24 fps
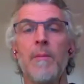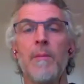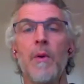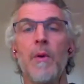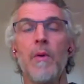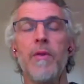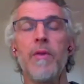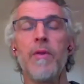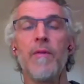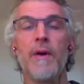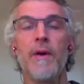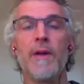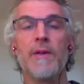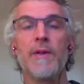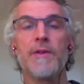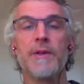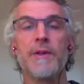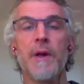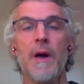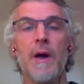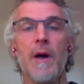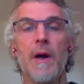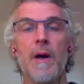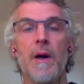Both of
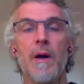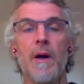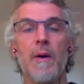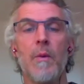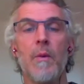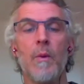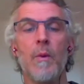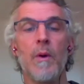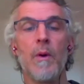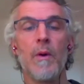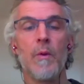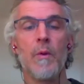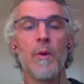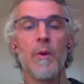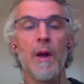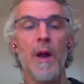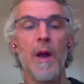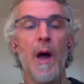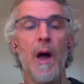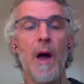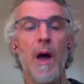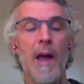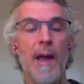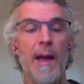us were
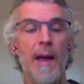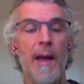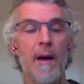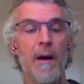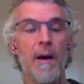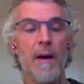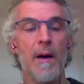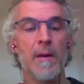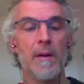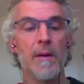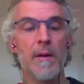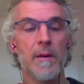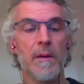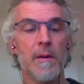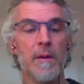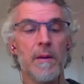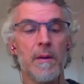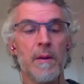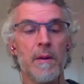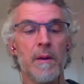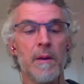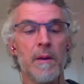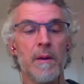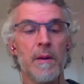relying on
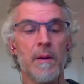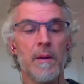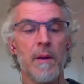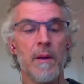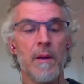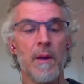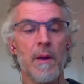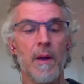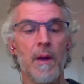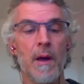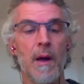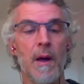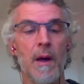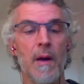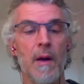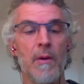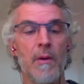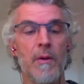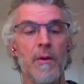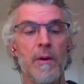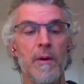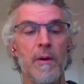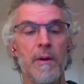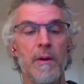a
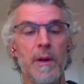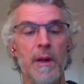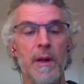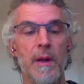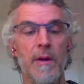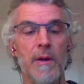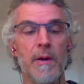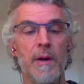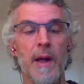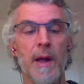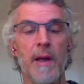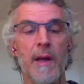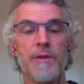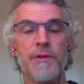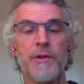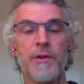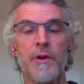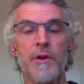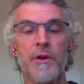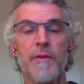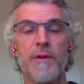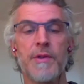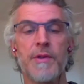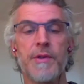good internet
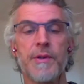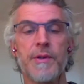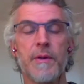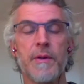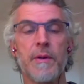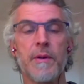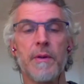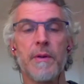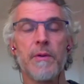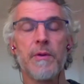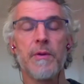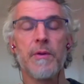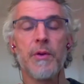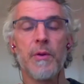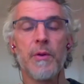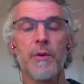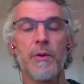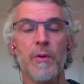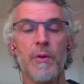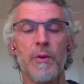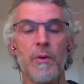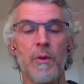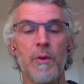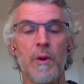service
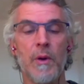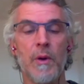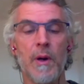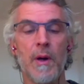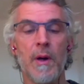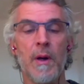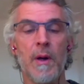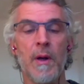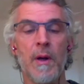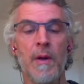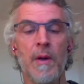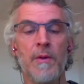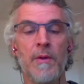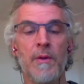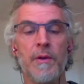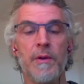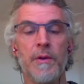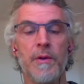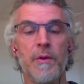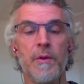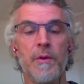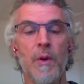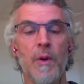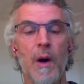to
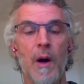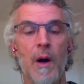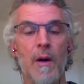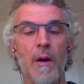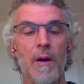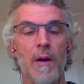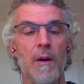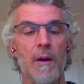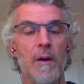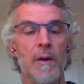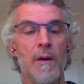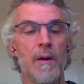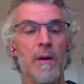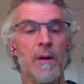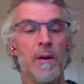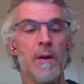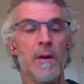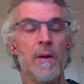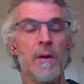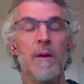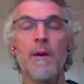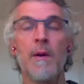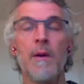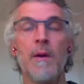do our
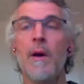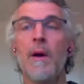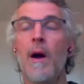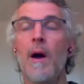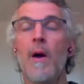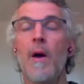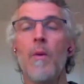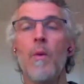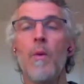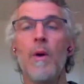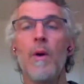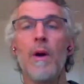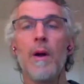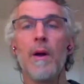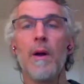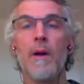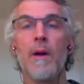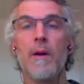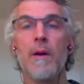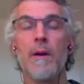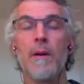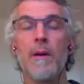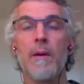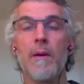work
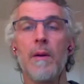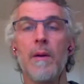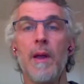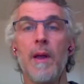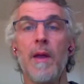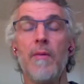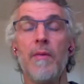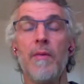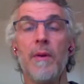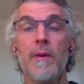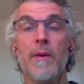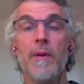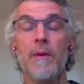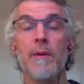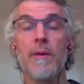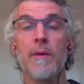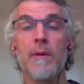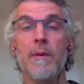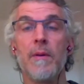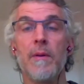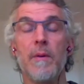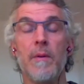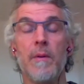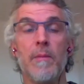even
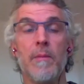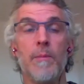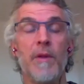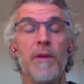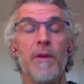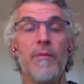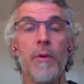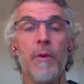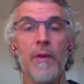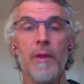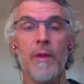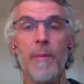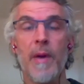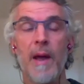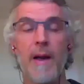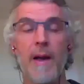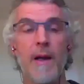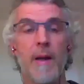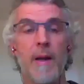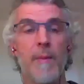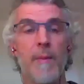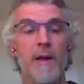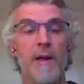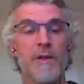before the
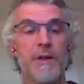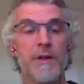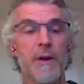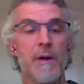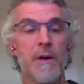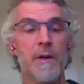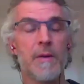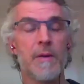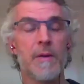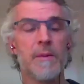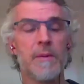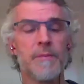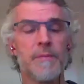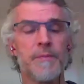pandemic started.